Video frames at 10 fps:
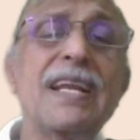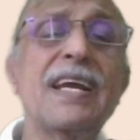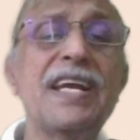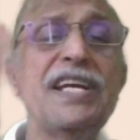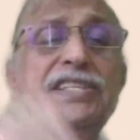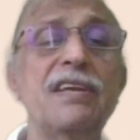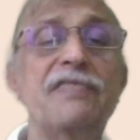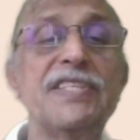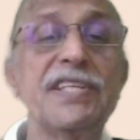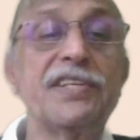an occasional
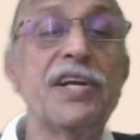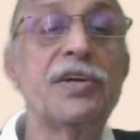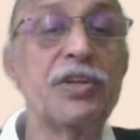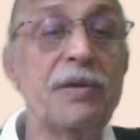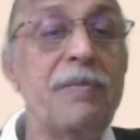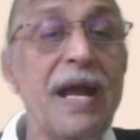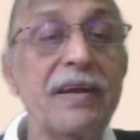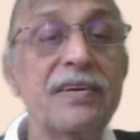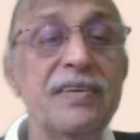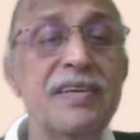visit to the
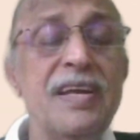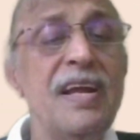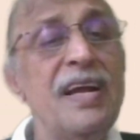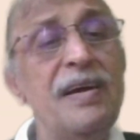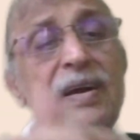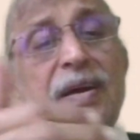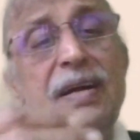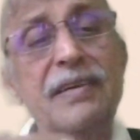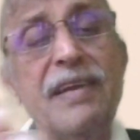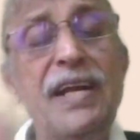bank.
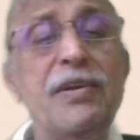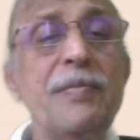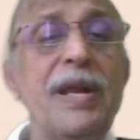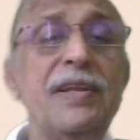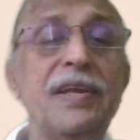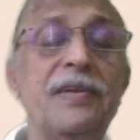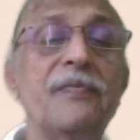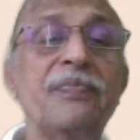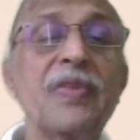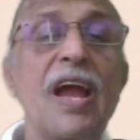Try to meet the
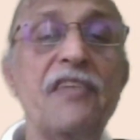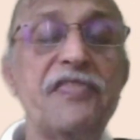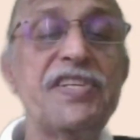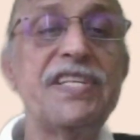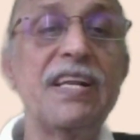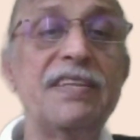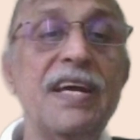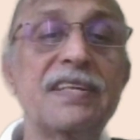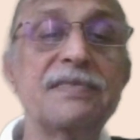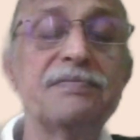official
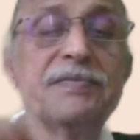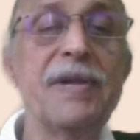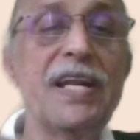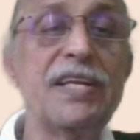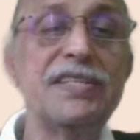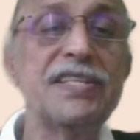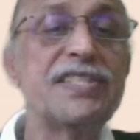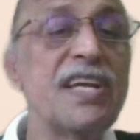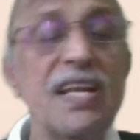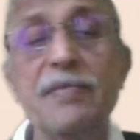there, manager,
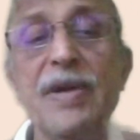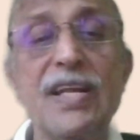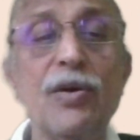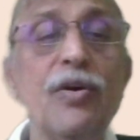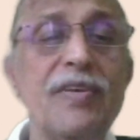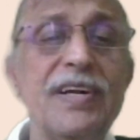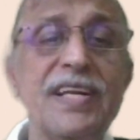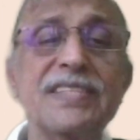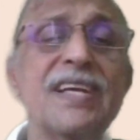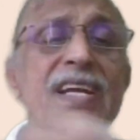senior manager, whoever it
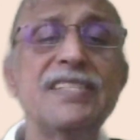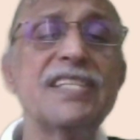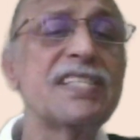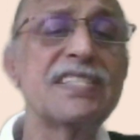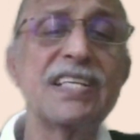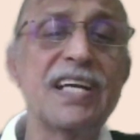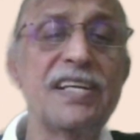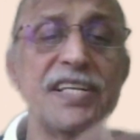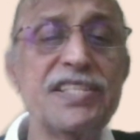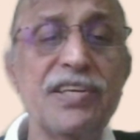is, just as a
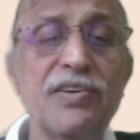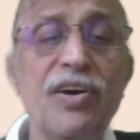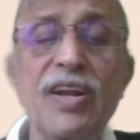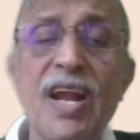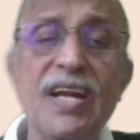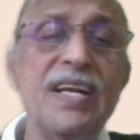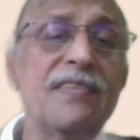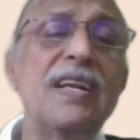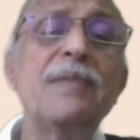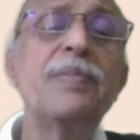courtesy call.
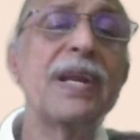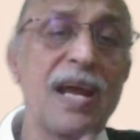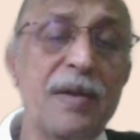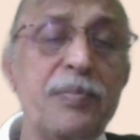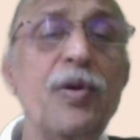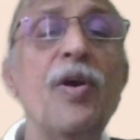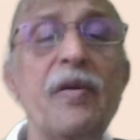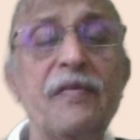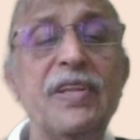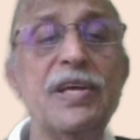Develop a rapport
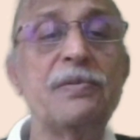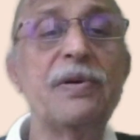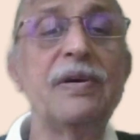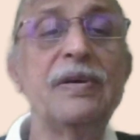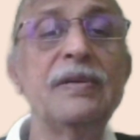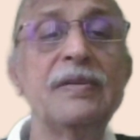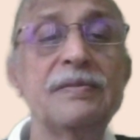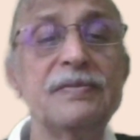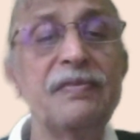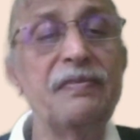with the
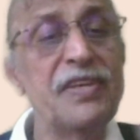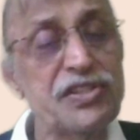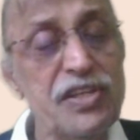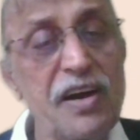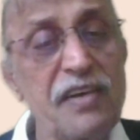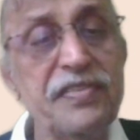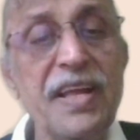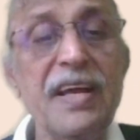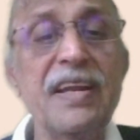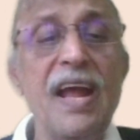staff
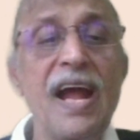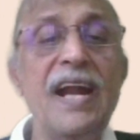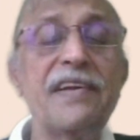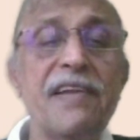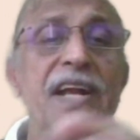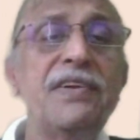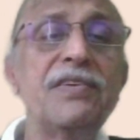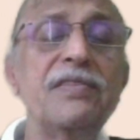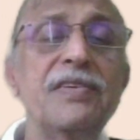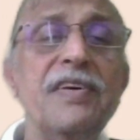there and try
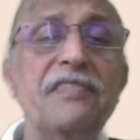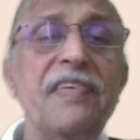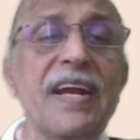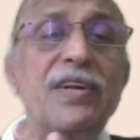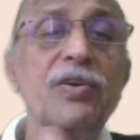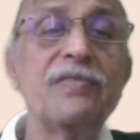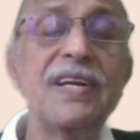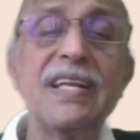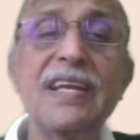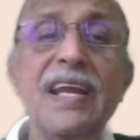to find out
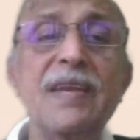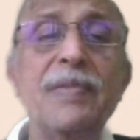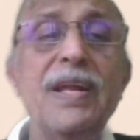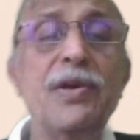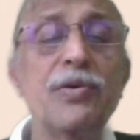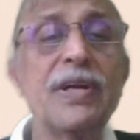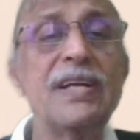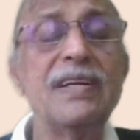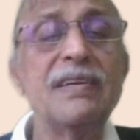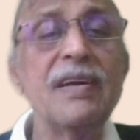whether anybody you can